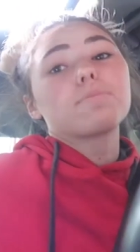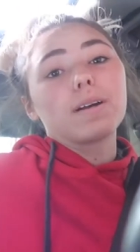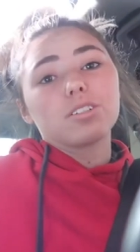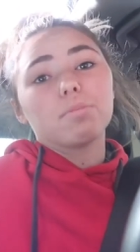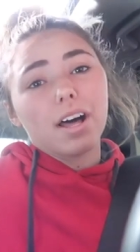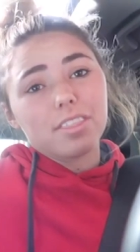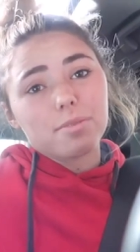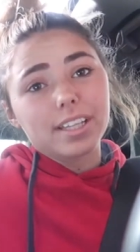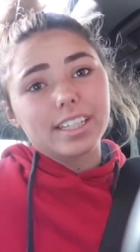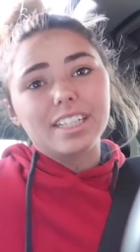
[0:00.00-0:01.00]
special month,
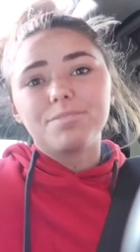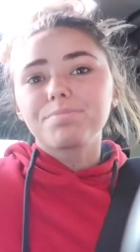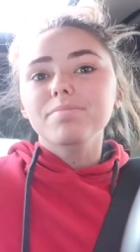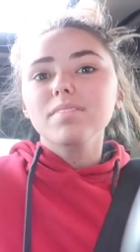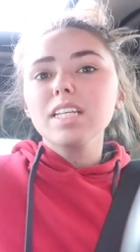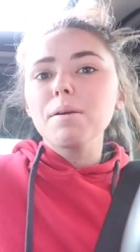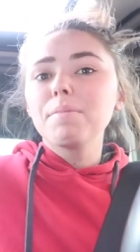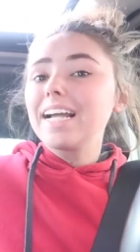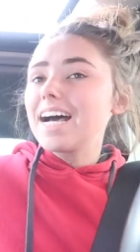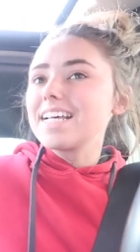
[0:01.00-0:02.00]
really,
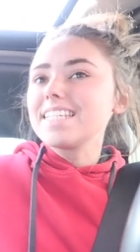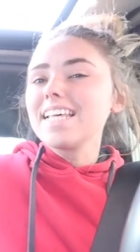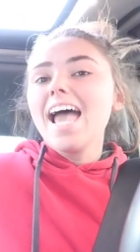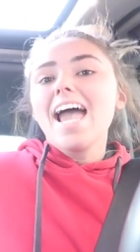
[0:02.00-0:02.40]
because